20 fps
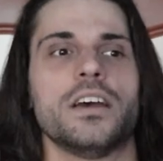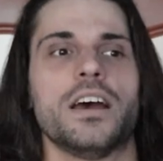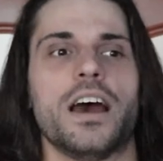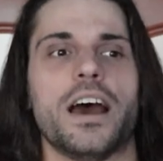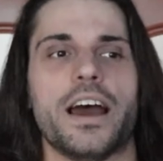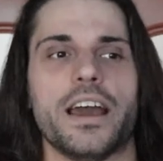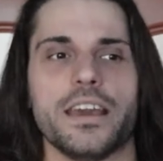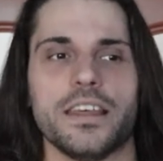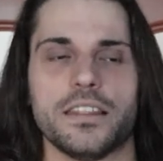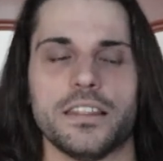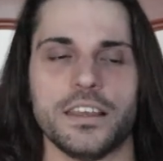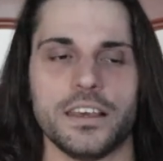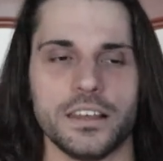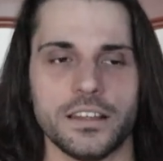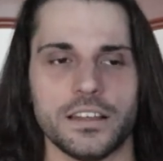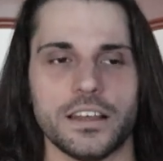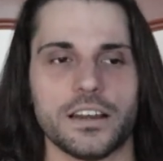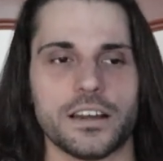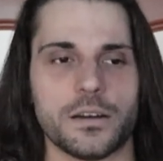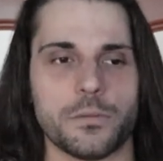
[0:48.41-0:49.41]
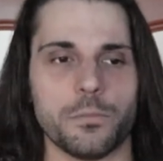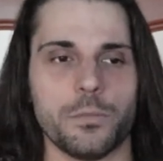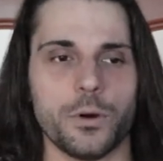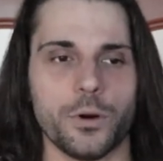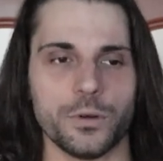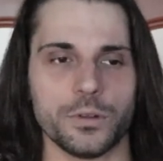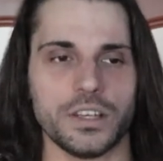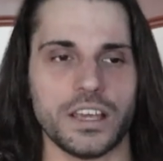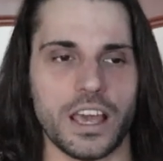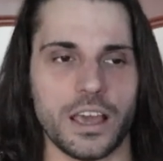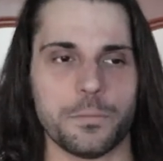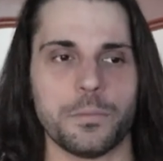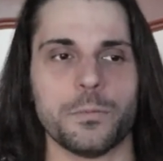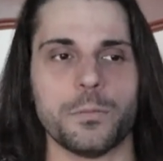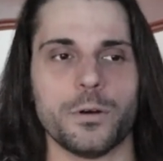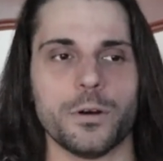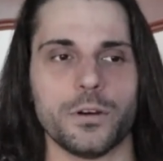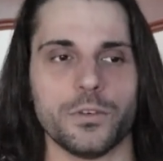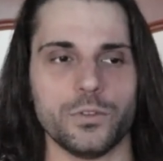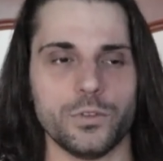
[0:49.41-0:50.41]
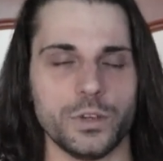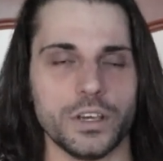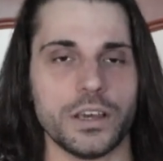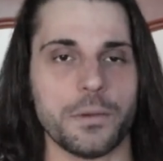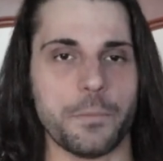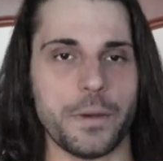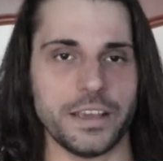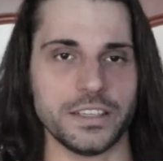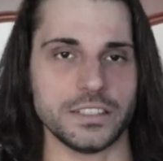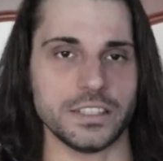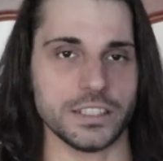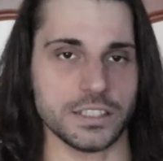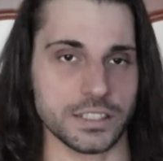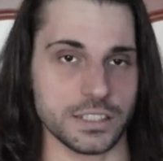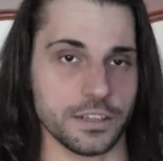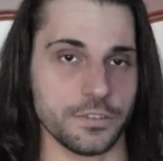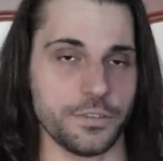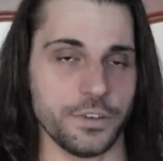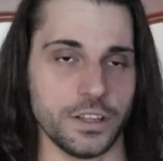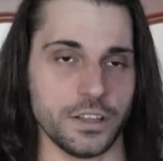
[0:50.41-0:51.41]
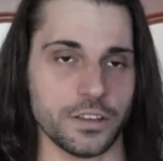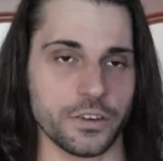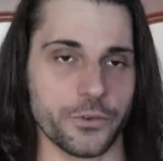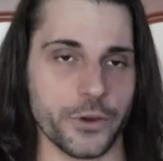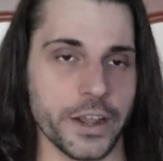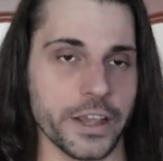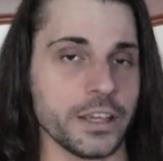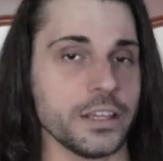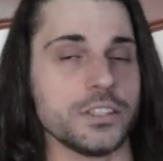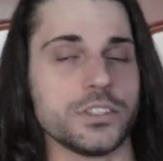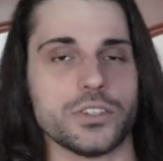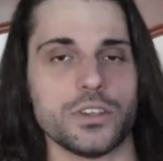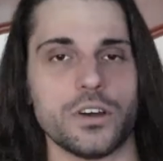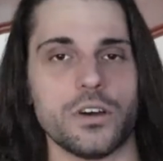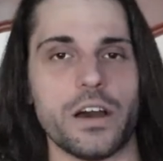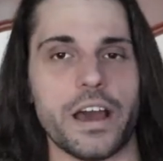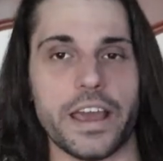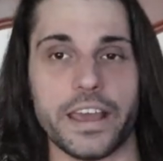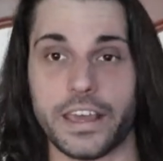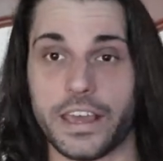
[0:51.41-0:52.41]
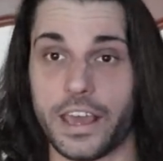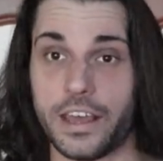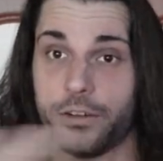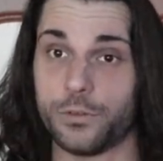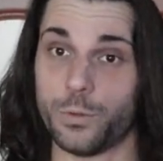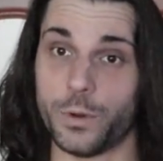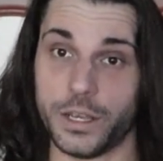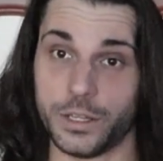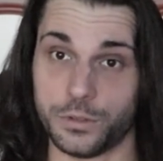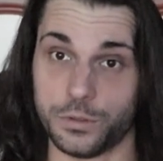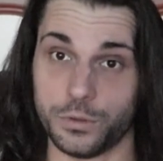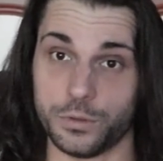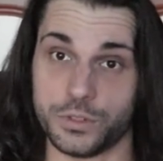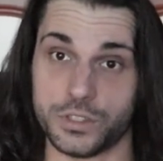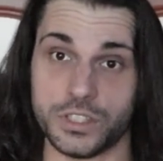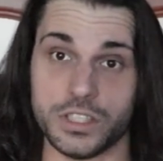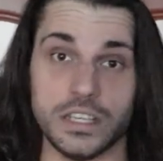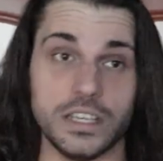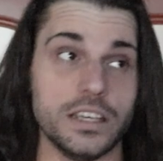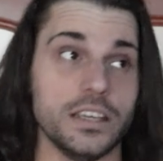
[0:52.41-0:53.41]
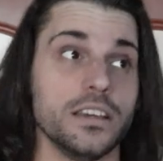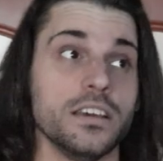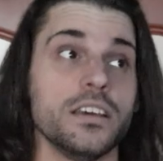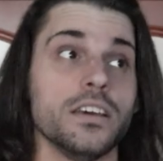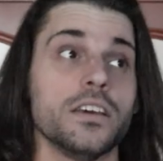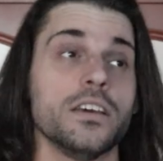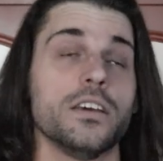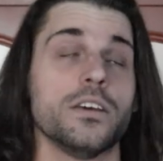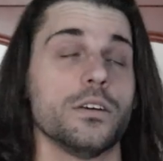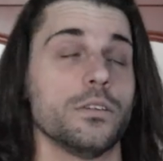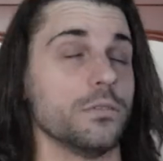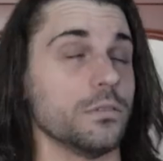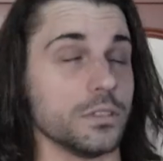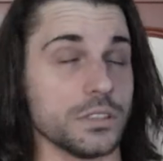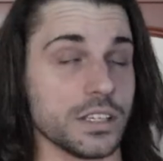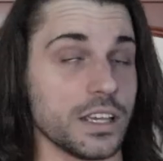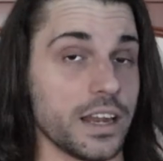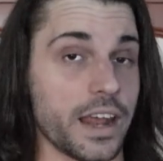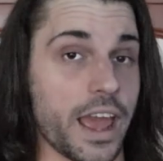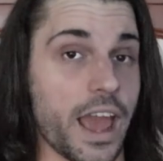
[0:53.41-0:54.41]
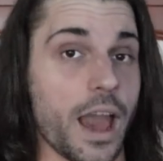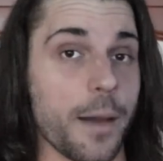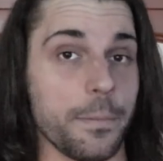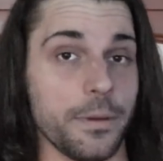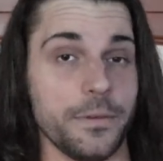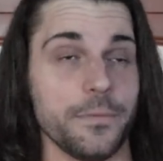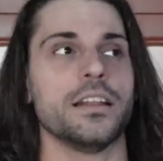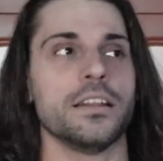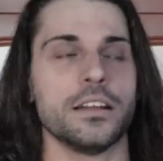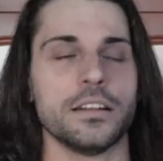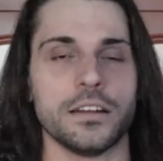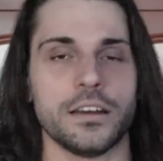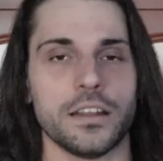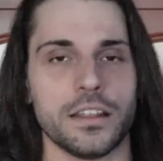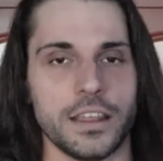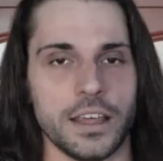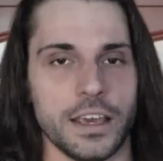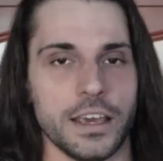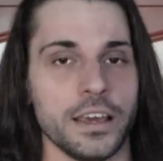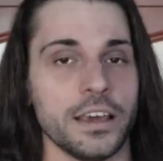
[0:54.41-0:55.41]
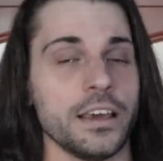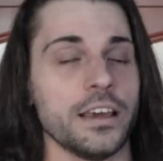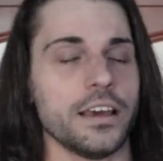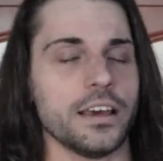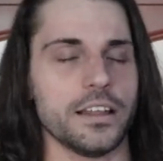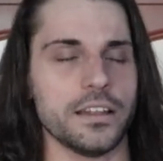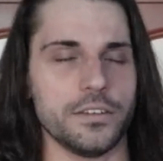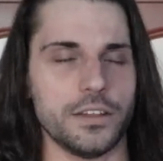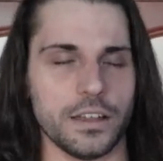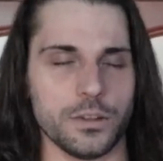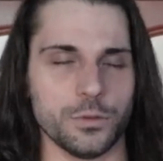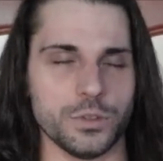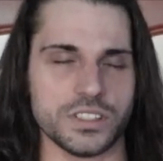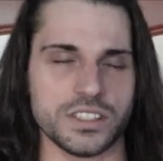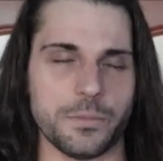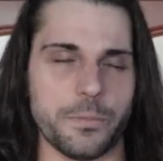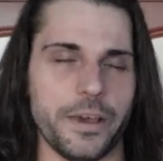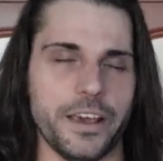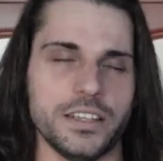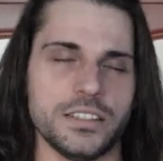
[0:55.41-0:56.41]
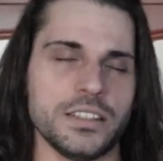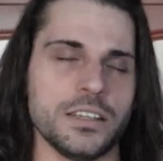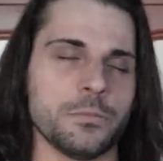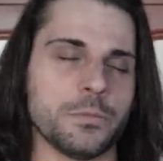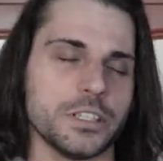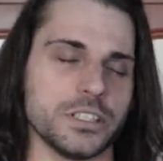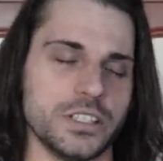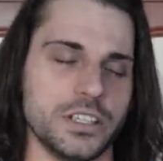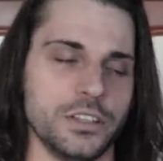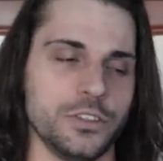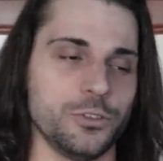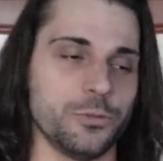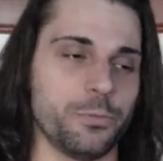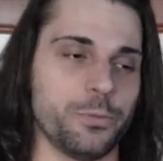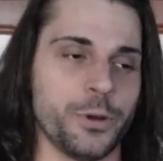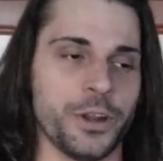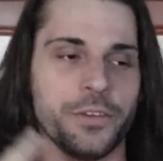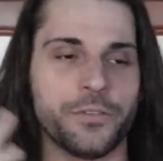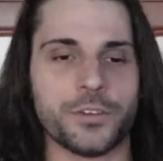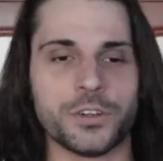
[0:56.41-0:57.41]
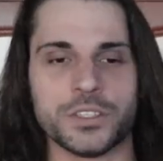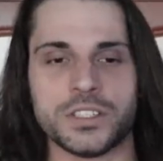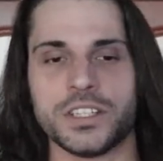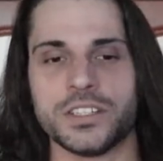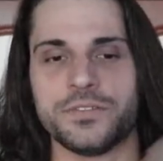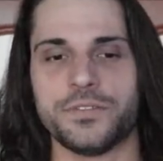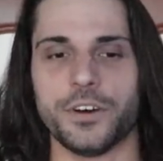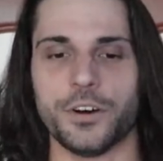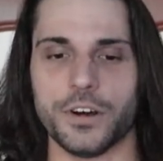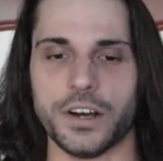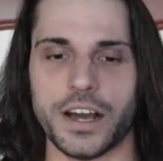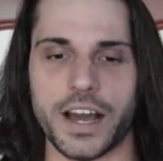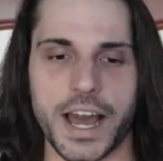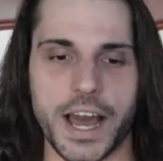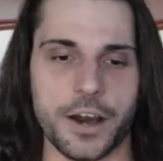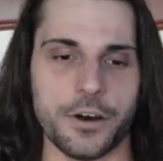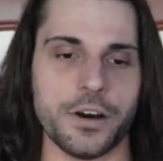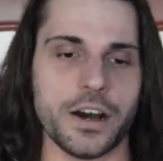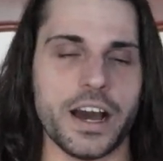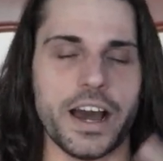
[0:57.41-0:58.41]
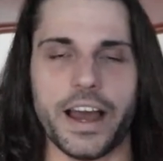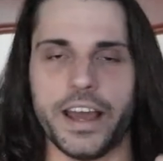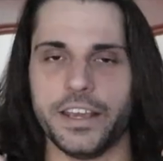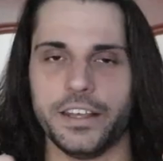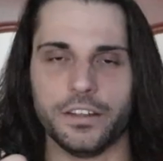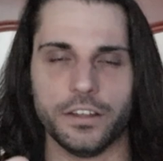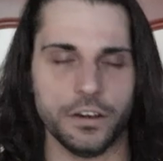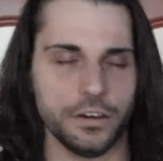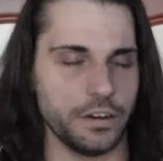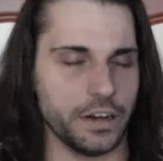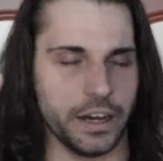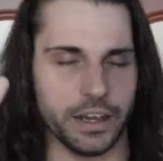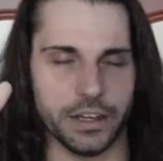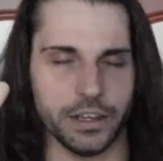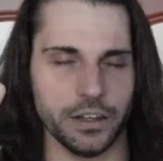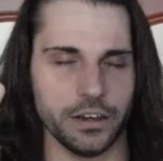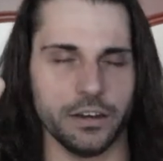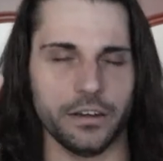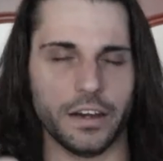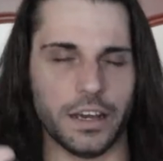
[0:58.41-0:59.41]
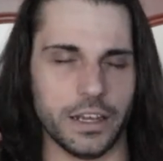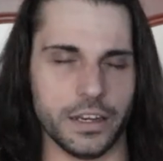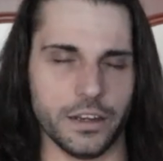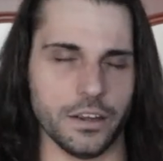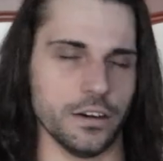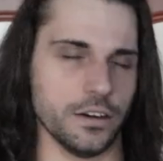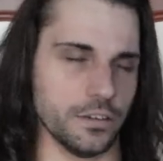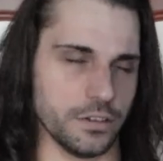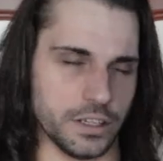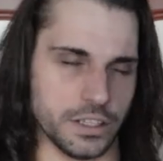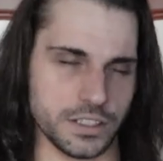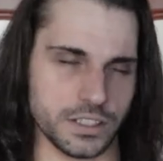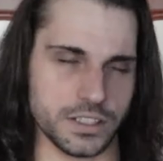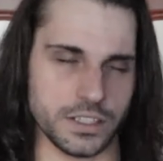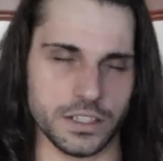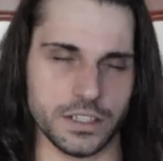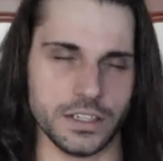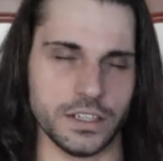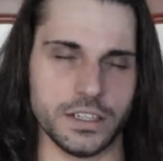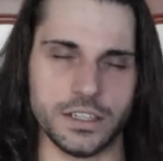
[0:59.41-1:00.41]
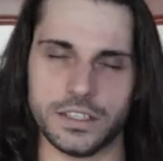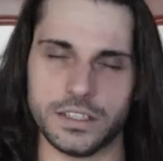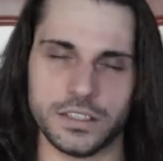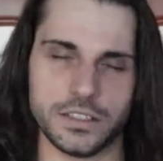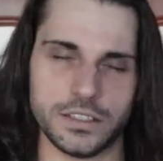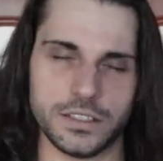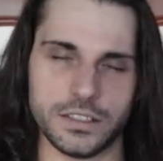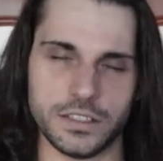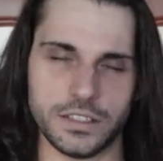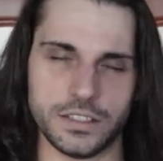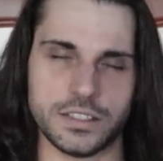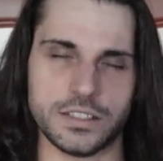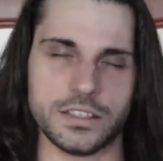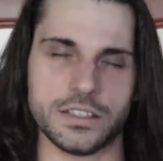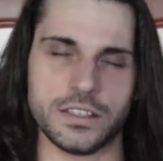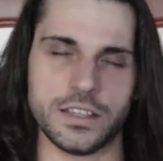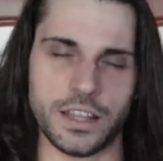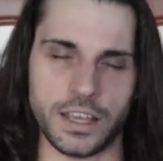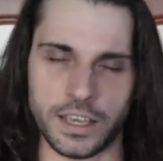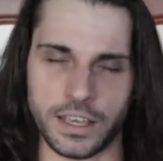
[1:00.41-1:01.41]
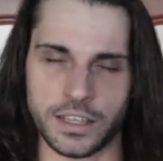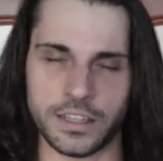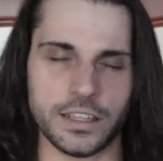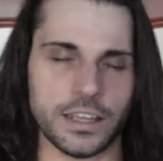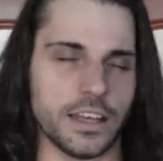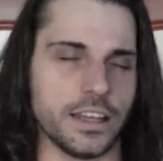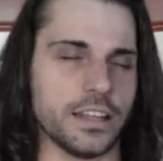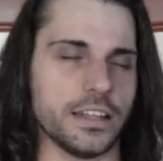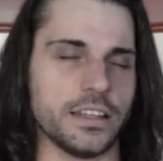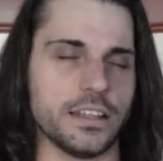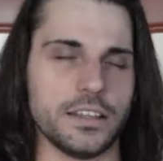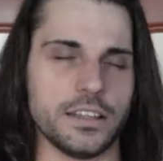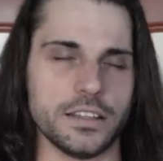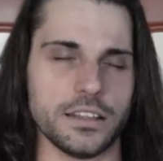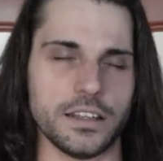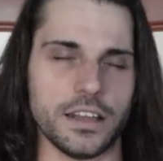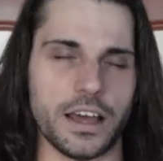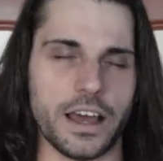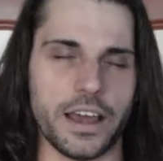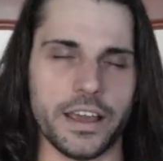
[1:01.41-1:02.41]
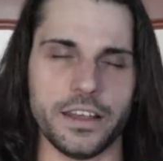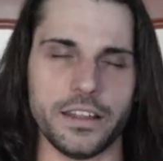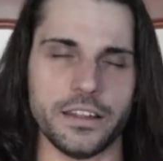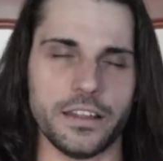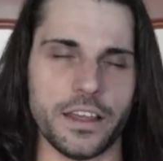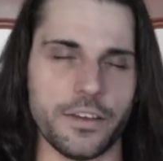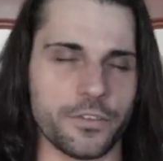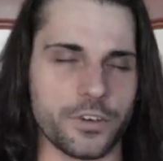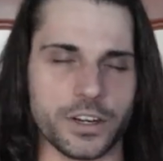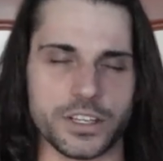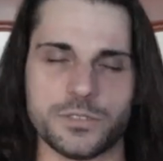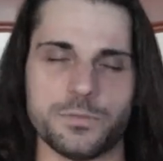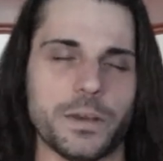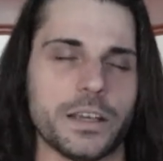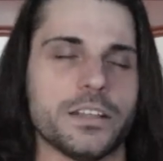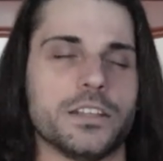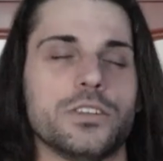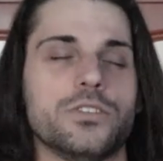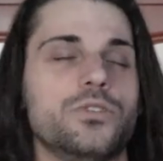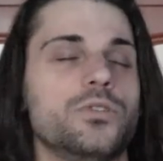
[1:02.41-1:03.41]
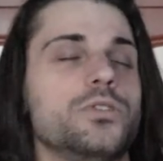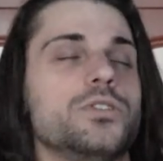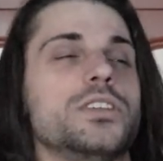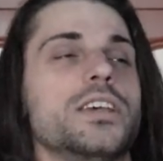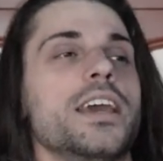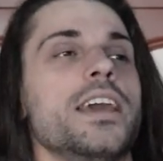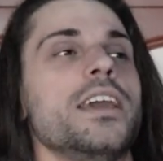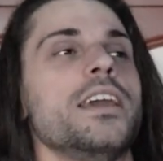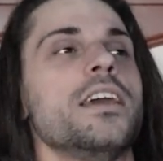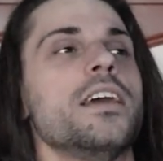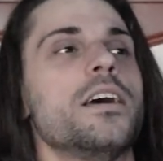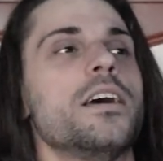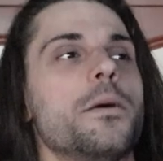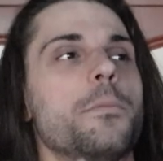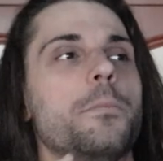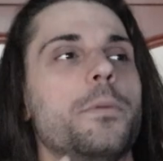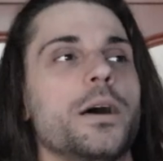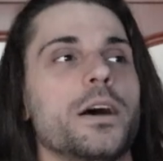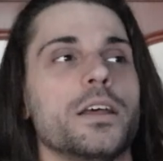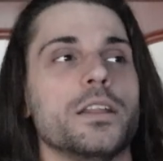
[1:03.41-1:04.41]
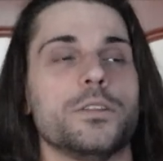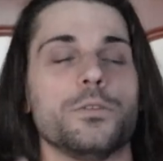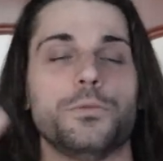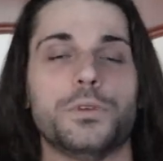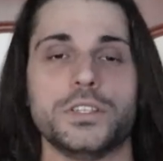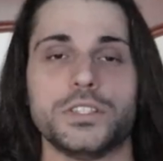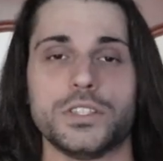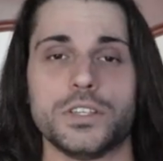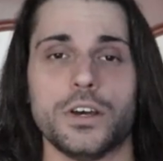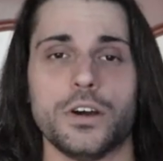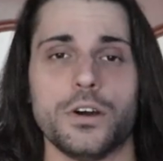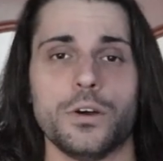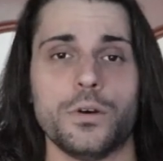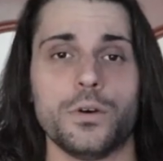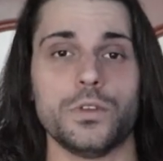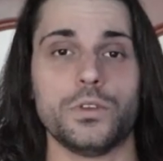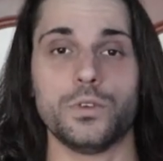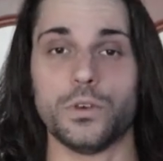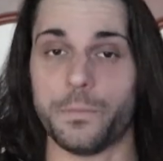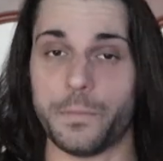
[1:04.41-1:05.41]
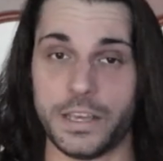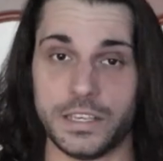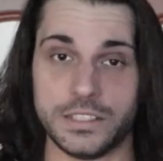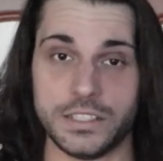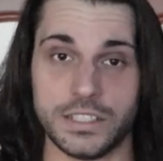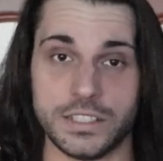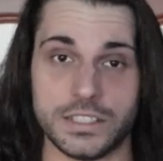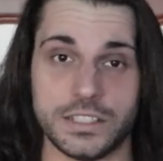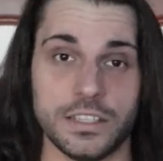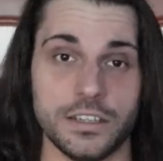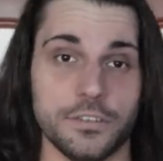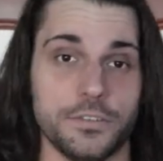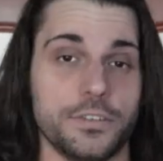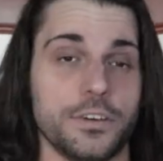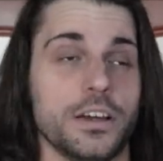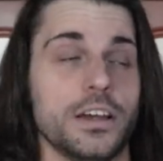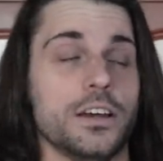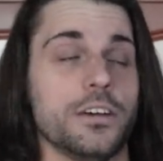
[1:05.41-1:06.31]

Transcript: I think they're both capable of doing amazing stuff in the ring, so I can't wait to see what's gonna happen. Another thing that was amazing, Maxxine Dupri versus Valhalla. I know. It's a thing that I never expected to say, but we saw two amazing stuff.